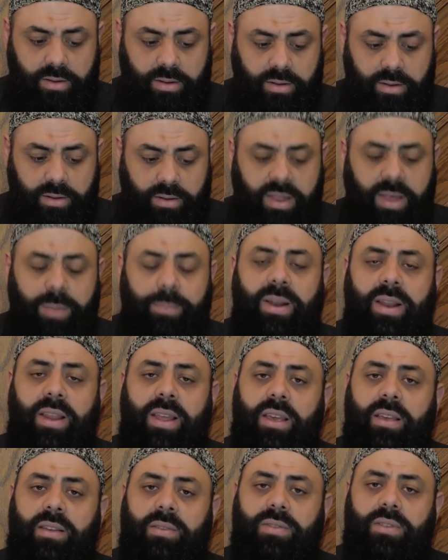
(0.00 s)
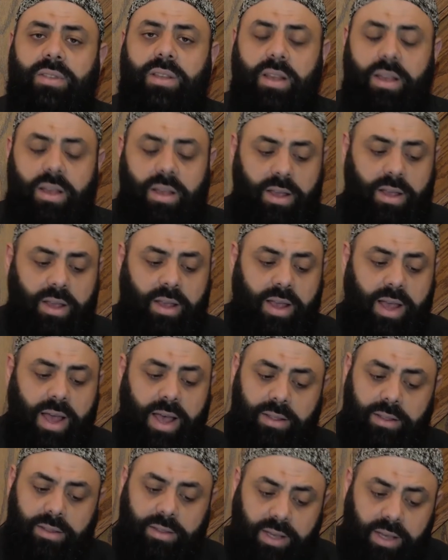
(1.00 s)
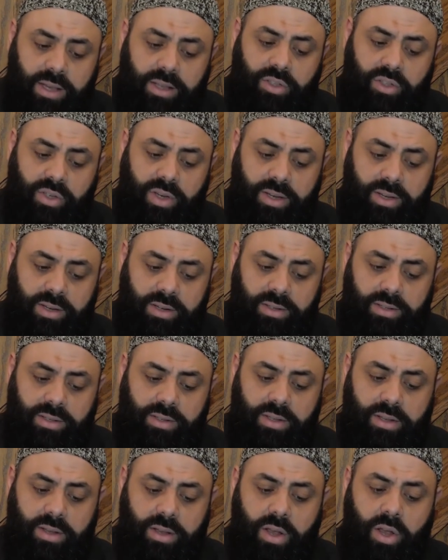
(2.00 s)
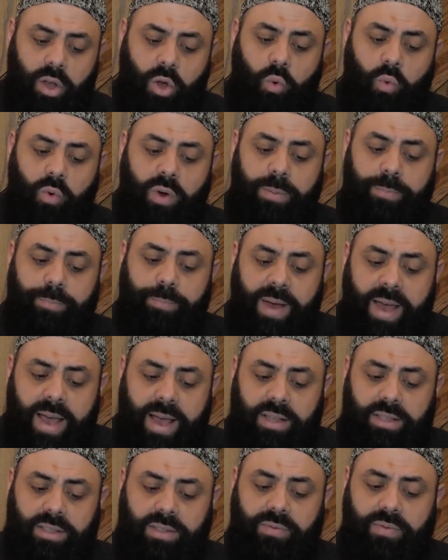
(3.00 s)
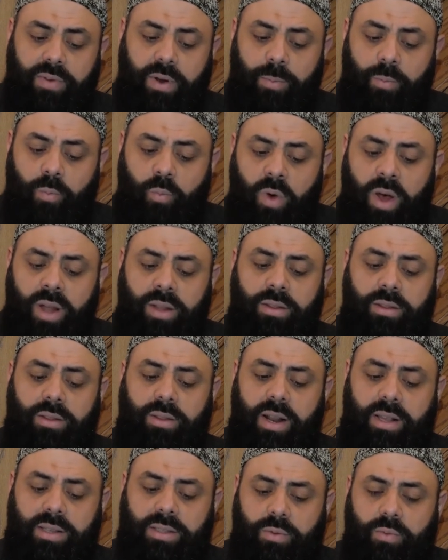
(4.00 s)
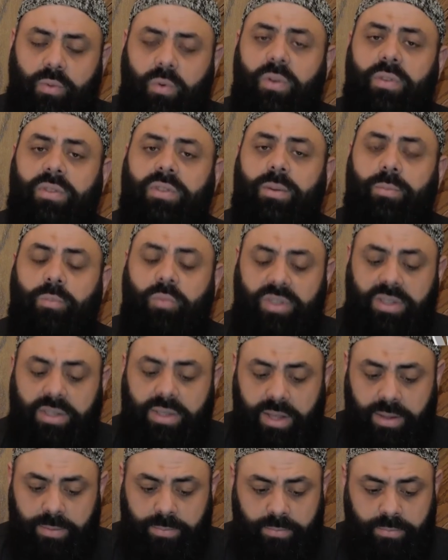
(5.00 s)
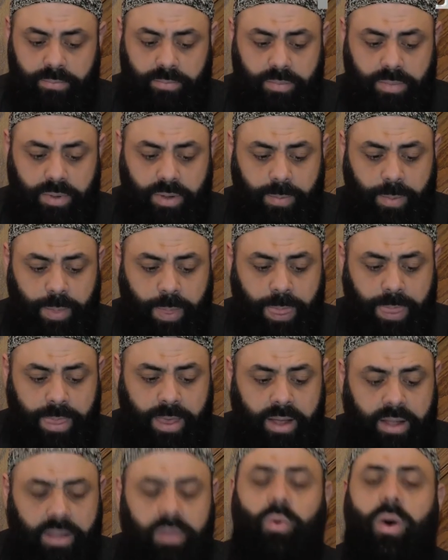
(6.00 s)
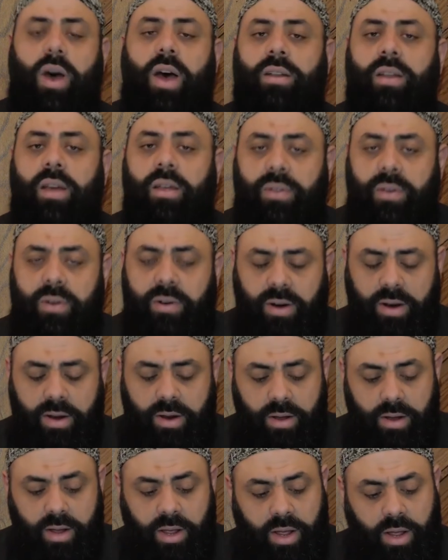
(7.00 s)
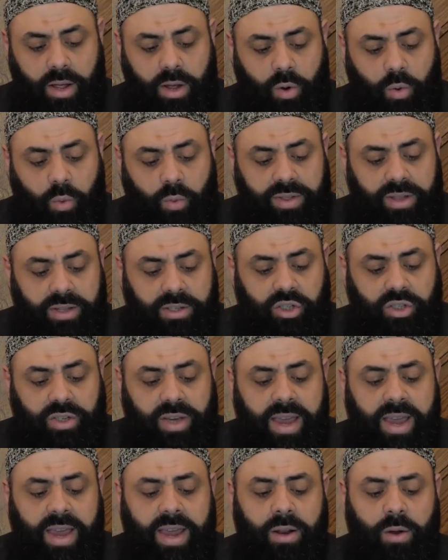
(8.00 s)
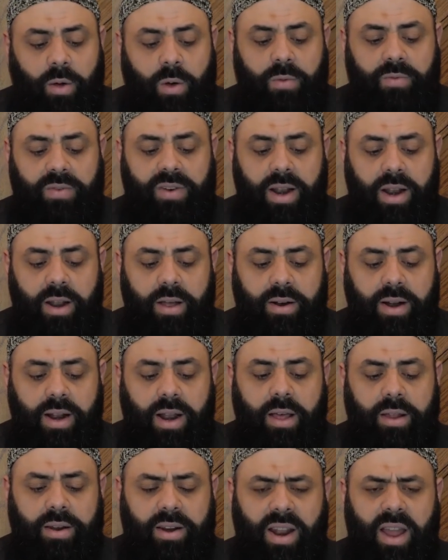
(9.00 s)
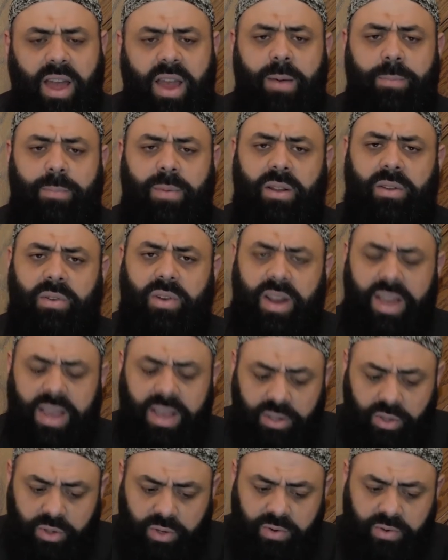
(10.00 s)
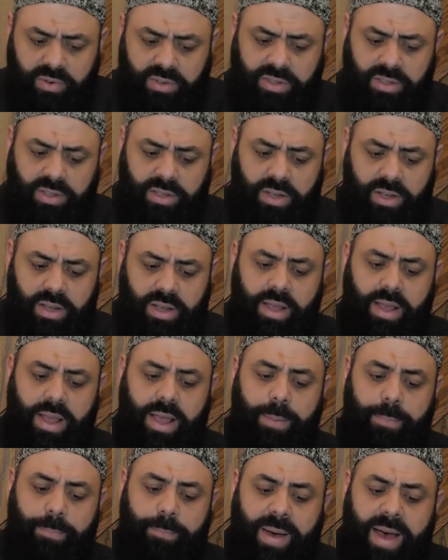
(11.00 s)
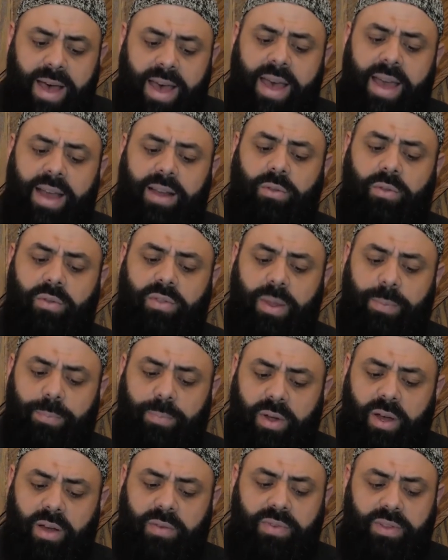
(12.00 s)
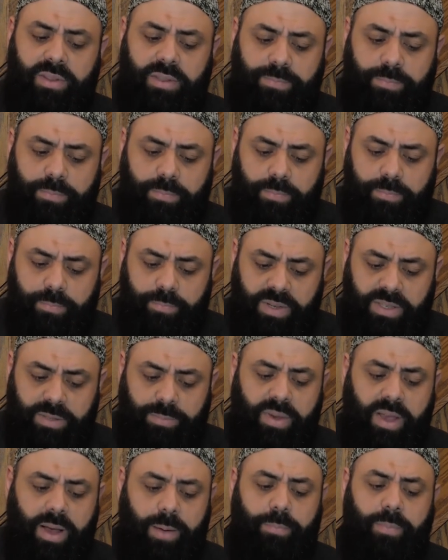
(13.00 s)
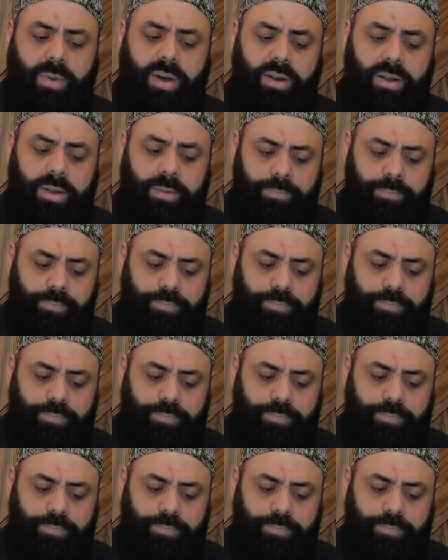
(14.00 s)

The beliefs and teachings were passed from one trustworthy Muslim to another with a chain of reliable relators back to the Prophet, peace be upon him.